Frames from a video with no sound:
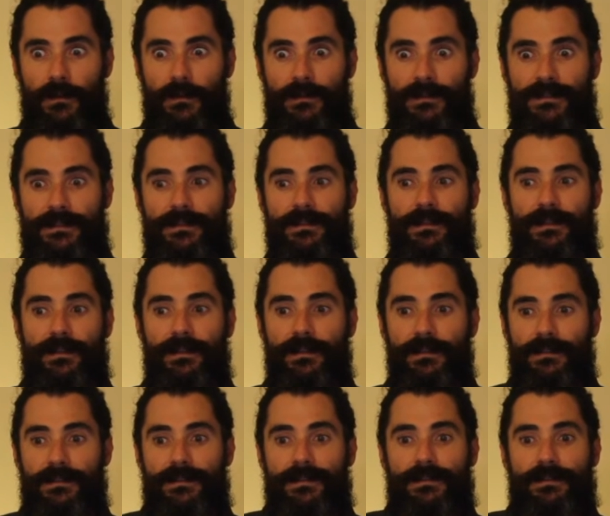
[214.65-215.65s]

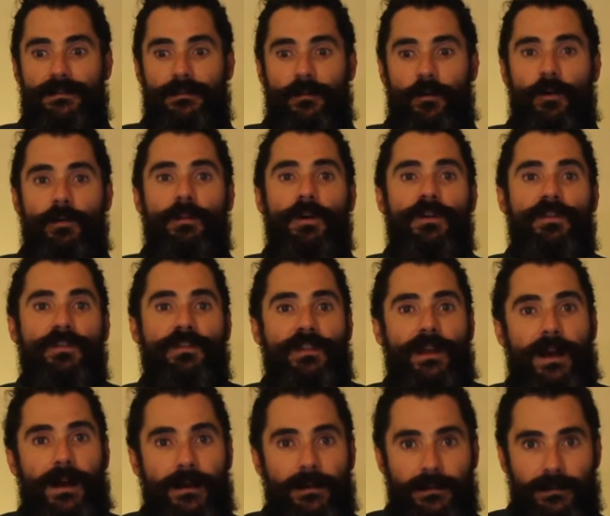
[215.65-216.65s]
it's almost
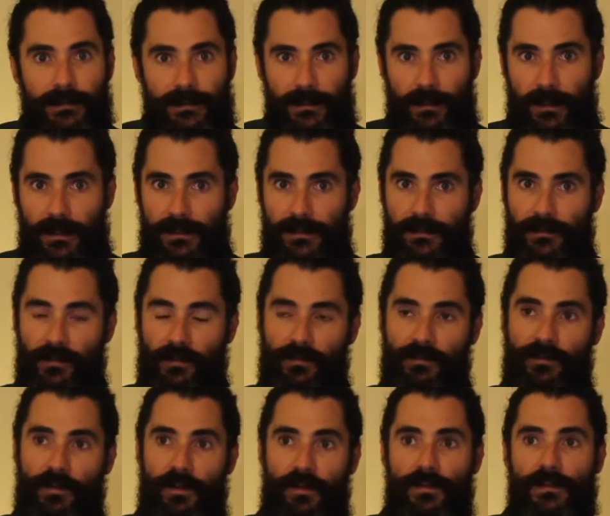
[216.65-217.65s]
ugly, like he sort
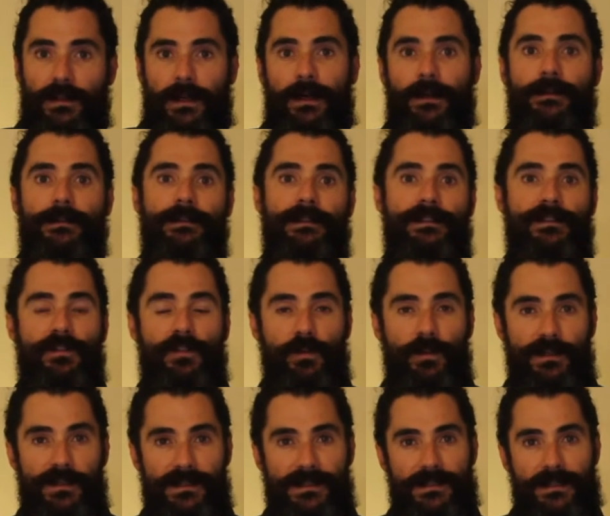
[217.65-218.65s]
of turns ugly
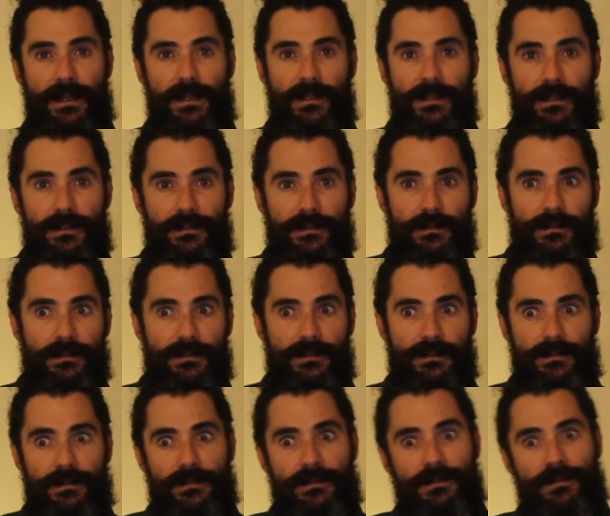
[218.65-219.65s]
into an aesthetic, that it's
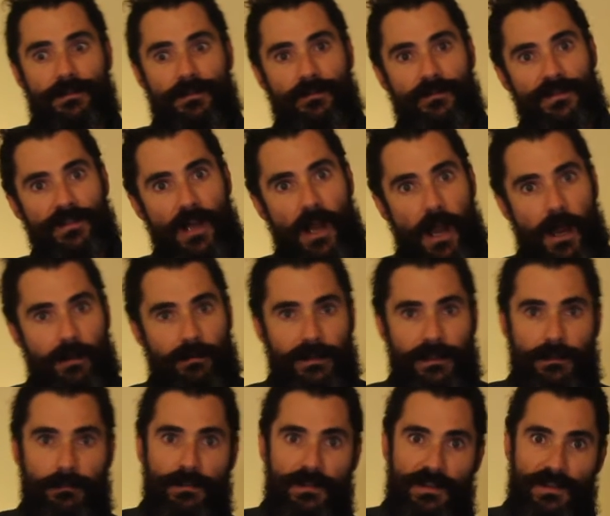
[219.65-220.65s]
these sort of
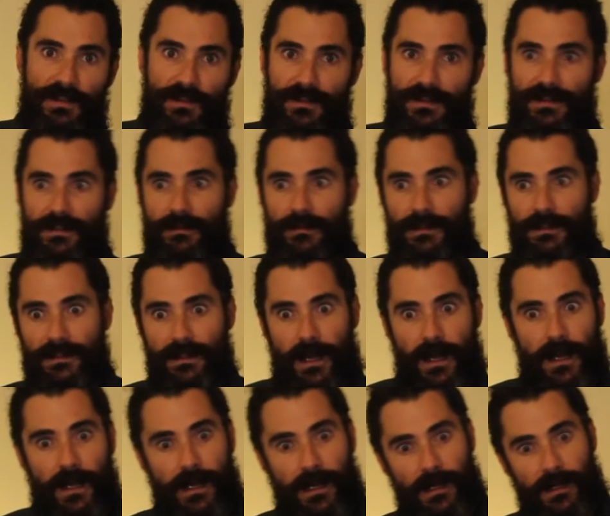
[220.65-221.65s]
jarring images and these
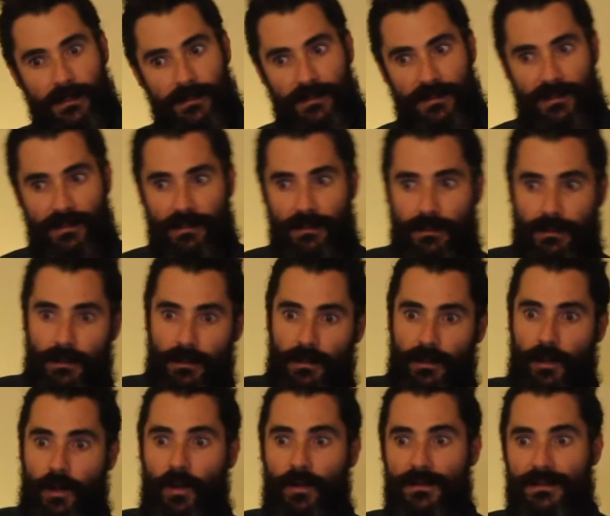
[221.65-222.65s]
harsh
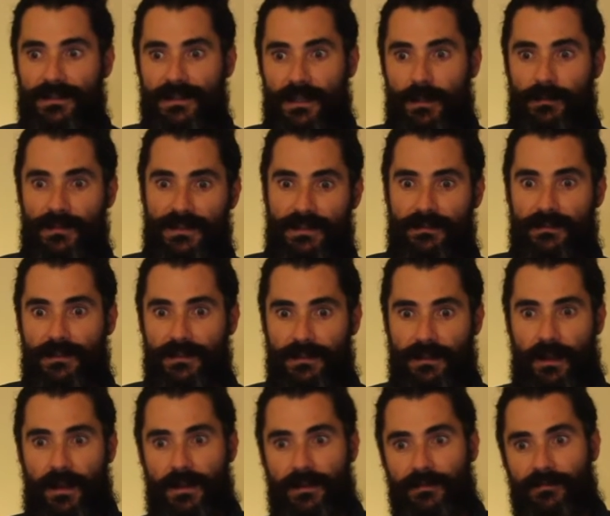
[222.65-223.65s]
concepts and these
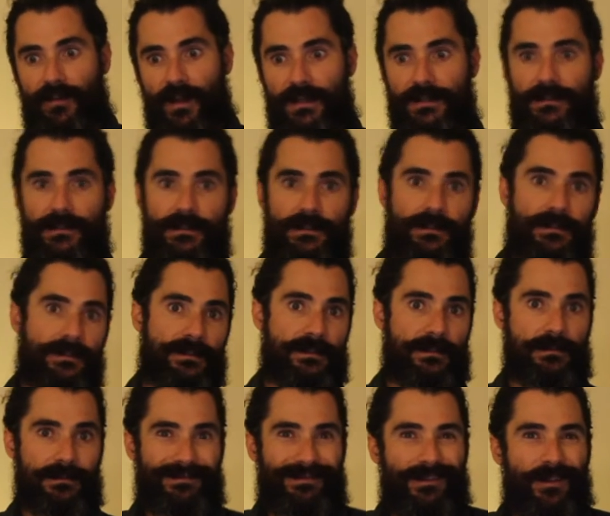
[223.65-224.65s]
kind of ideas
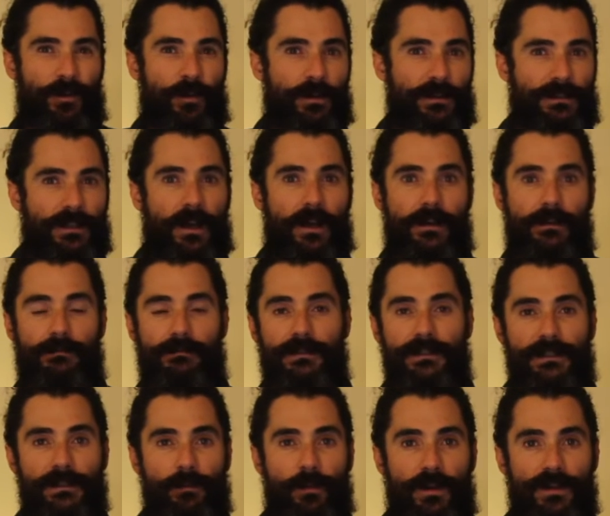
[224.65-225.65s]
that no one kind of
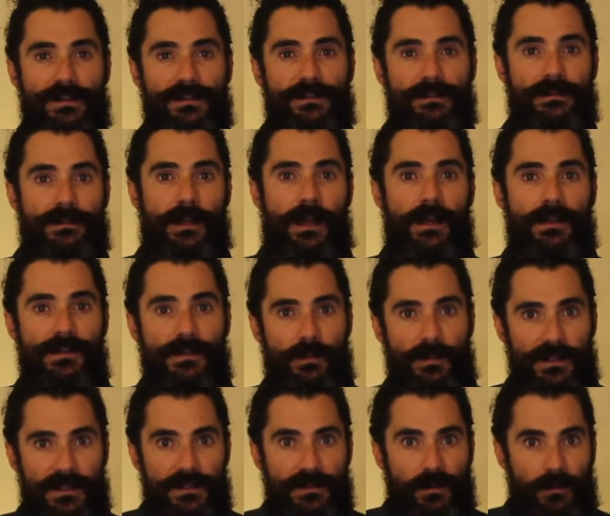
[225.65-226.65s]
really wants to touch,
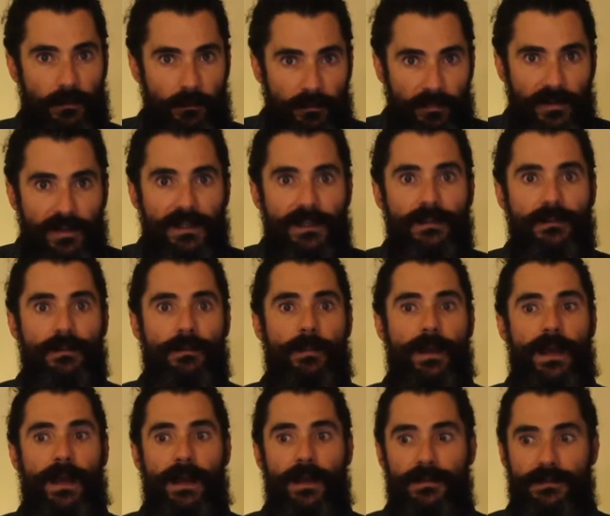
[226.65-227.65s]
but he's sort of bringing them
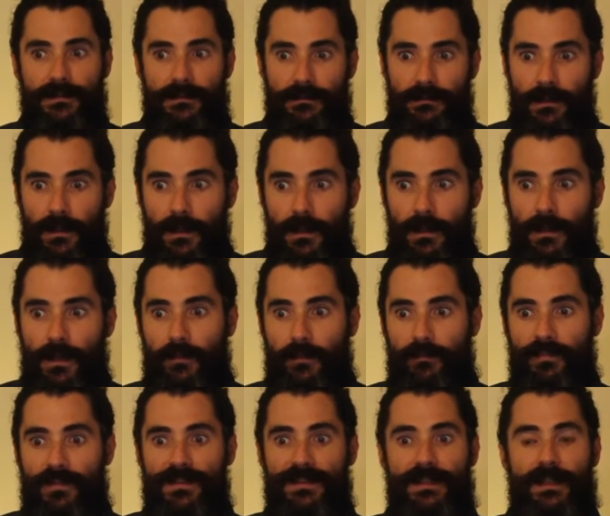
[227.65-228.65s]
out and
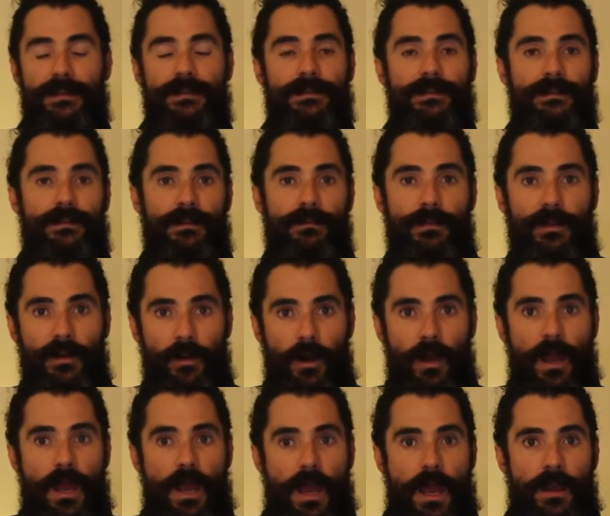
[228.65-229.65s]
presenting them and
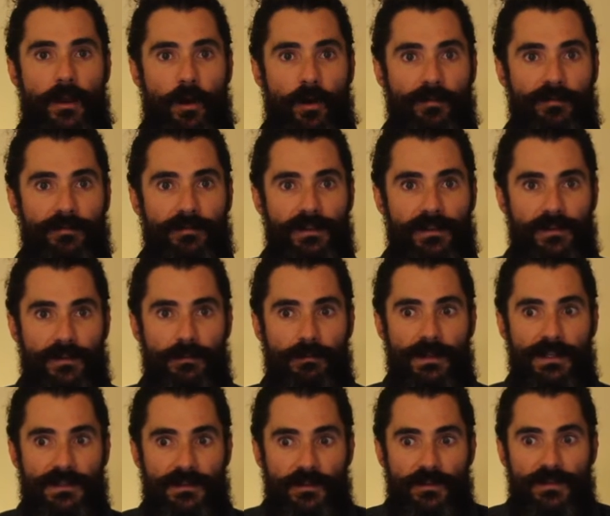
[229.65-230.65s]
offering them,
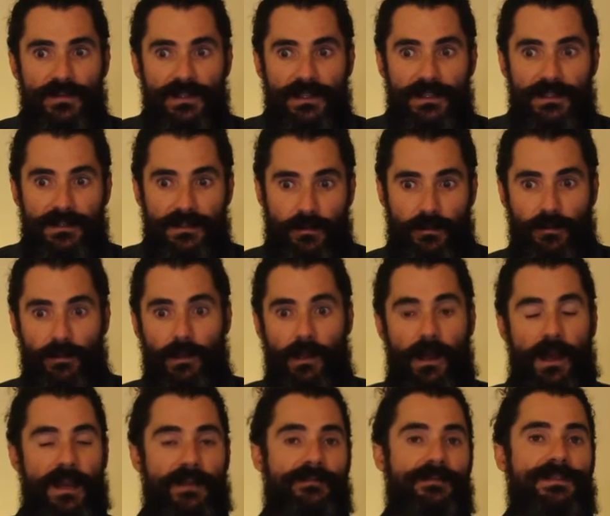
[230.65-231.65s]
and using his own
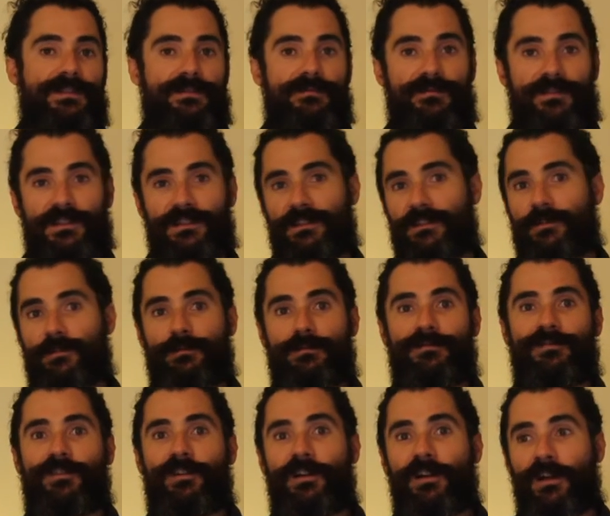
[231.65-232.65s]
life as a vehicle
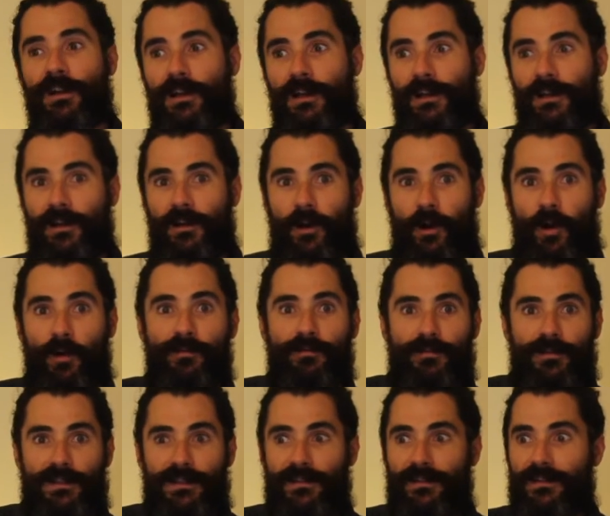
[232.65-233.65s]
for
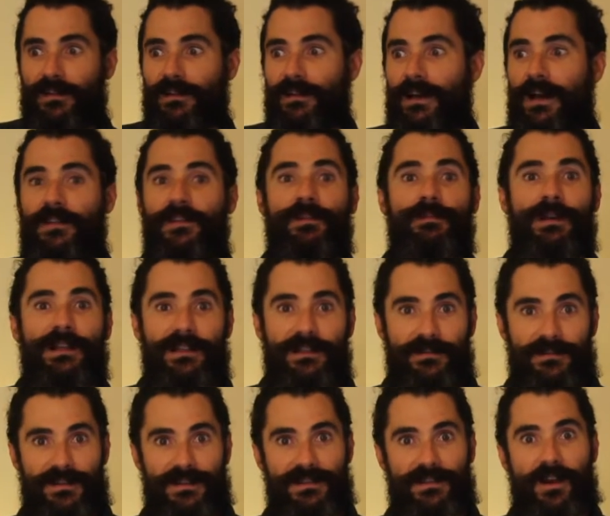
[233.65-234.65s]
offering the underbelly
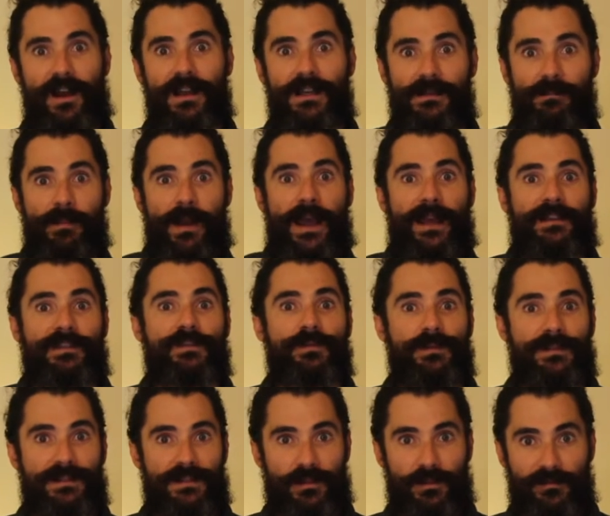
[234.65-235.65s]
of society back
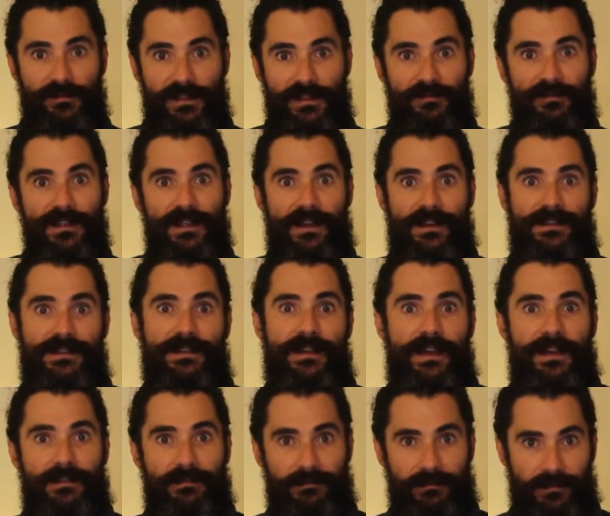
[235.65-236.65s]
to itself, giving us
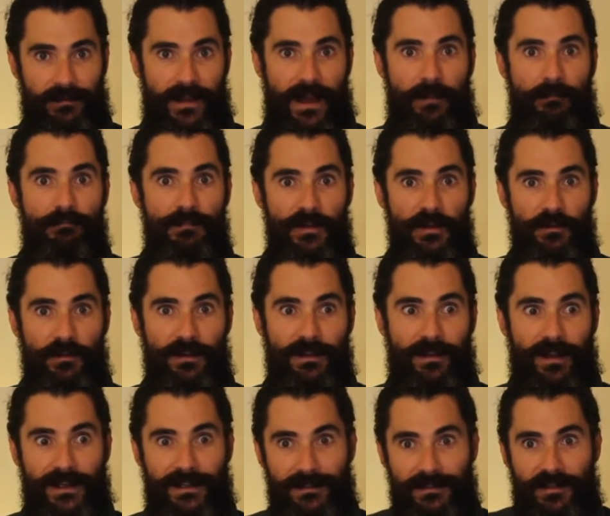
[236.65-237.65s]
that mirror,
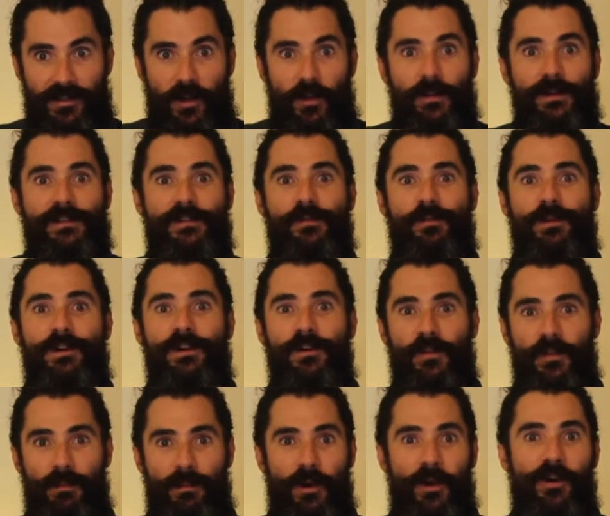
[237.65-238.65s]
like showing the
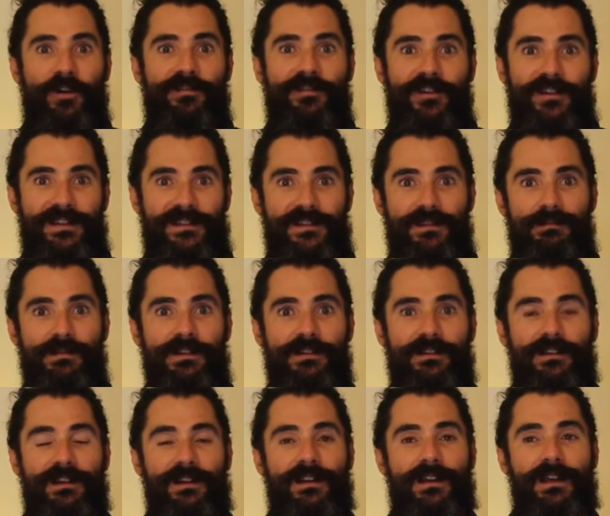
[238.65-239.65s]
world the pervert in the
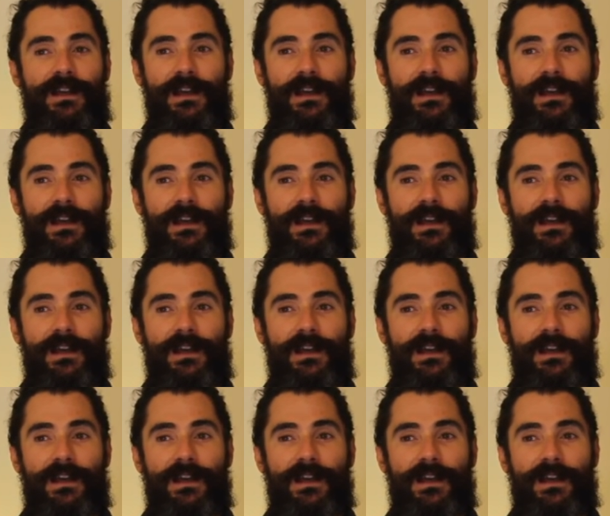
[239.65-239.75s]
mirror,